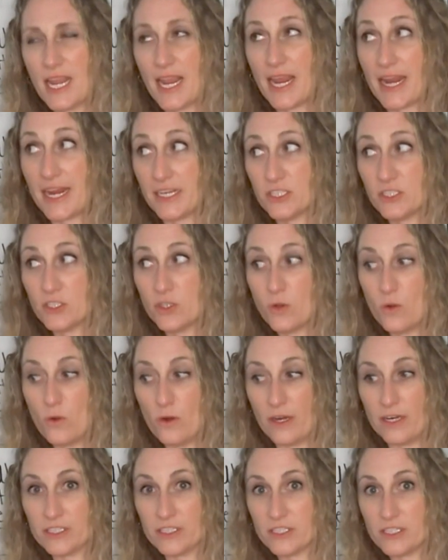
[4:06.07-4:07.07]
a
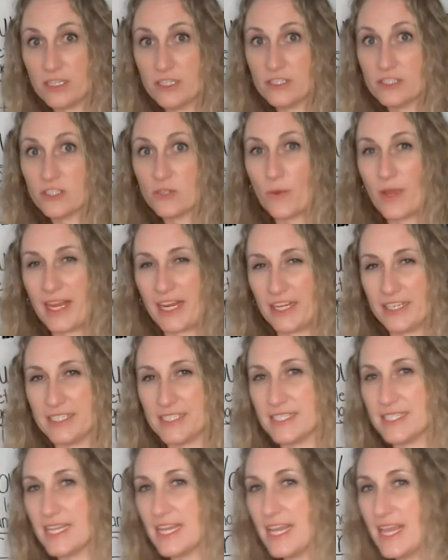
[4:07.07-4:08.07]
torch so I could
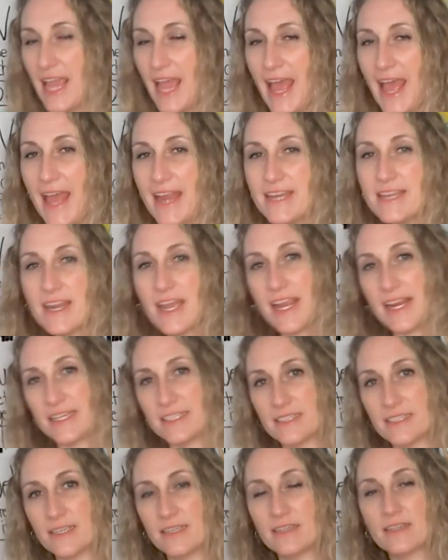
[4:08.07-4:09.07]
see at night.
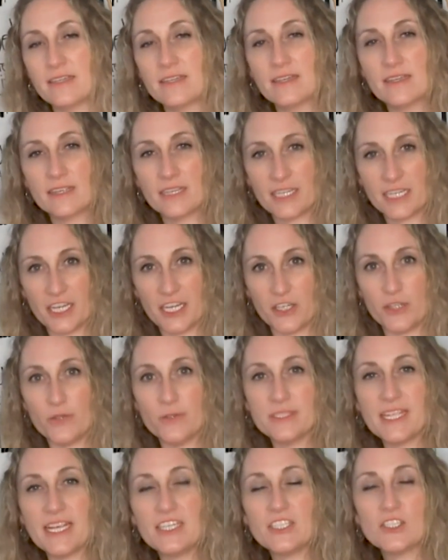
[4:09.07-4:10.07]
Can you
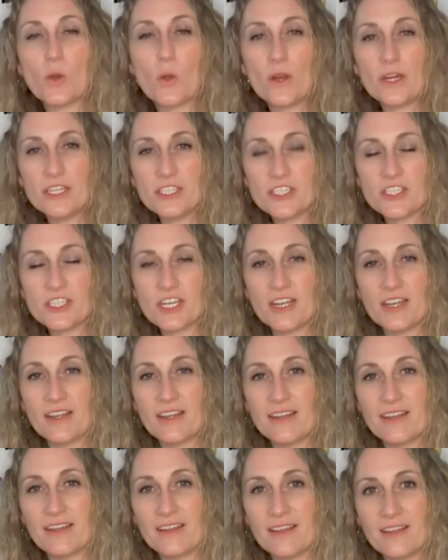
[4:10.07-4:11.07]
say torch?
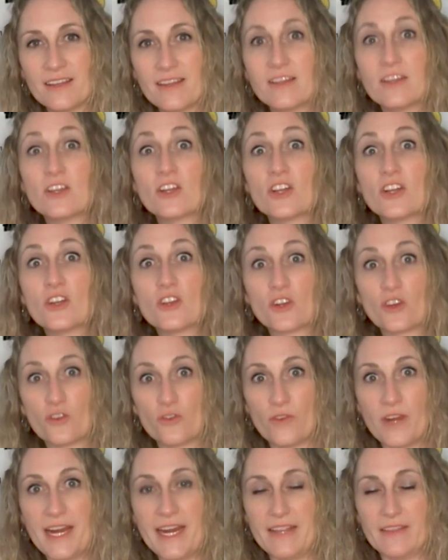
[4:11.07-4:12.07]

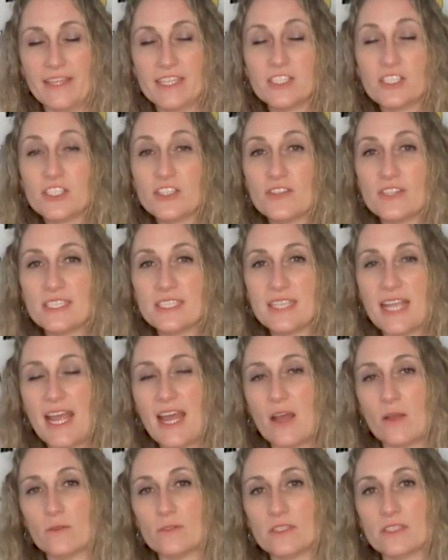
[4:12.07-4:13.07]
Great, let's do the
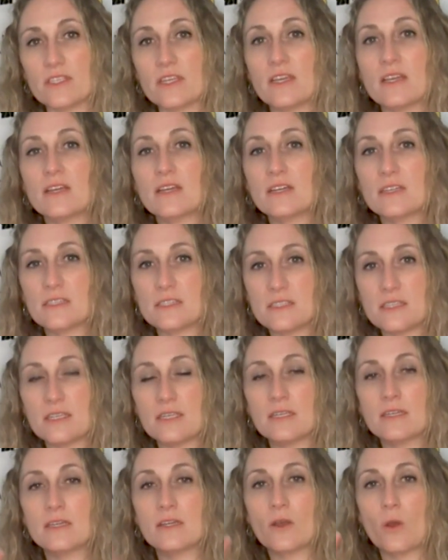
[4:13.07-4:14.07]
sounds. T
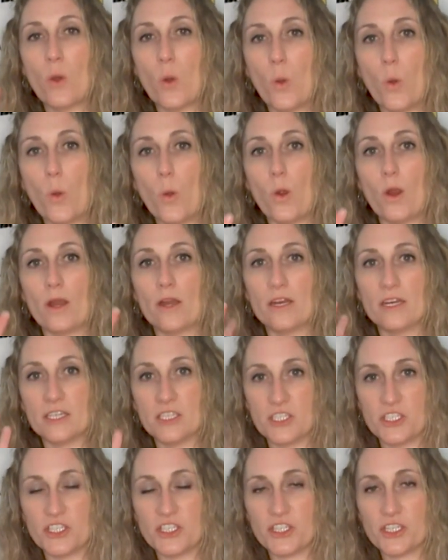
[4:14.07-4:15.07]
or
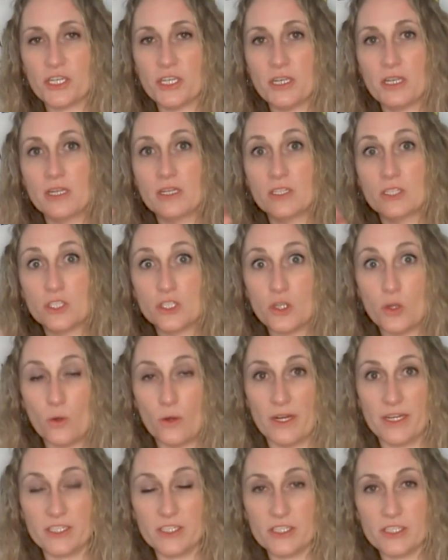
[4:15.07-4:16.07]
sh,
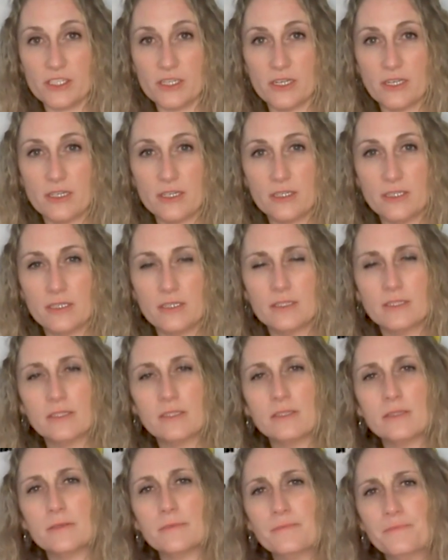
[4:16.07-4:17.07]
torch.
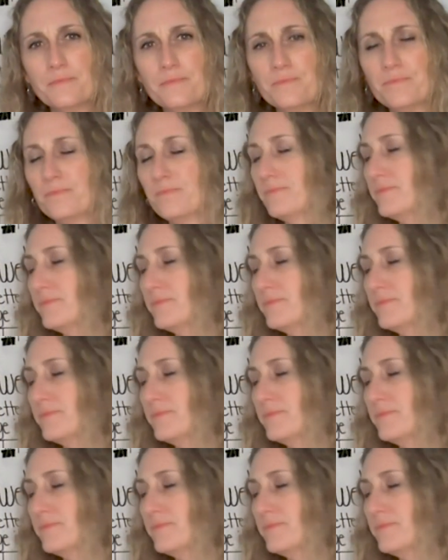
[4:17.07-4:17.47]
Hmm,